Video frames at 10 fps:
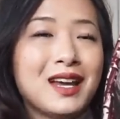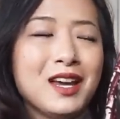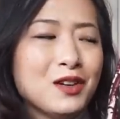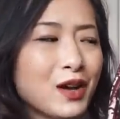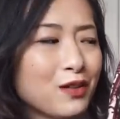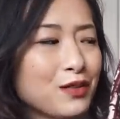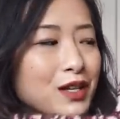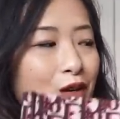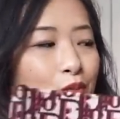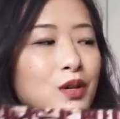I don't know. I don't
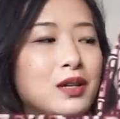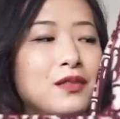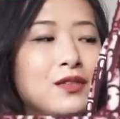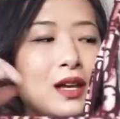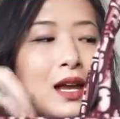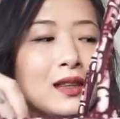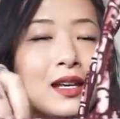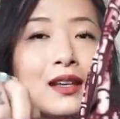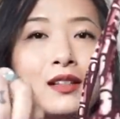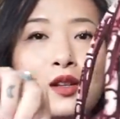think it would. If they have
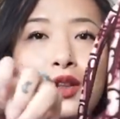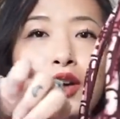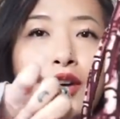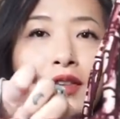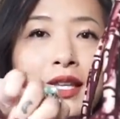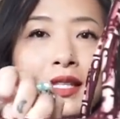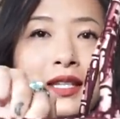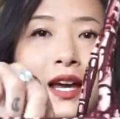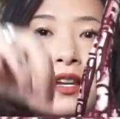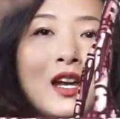like a little hook on the
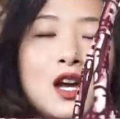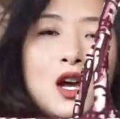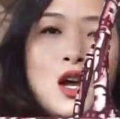inside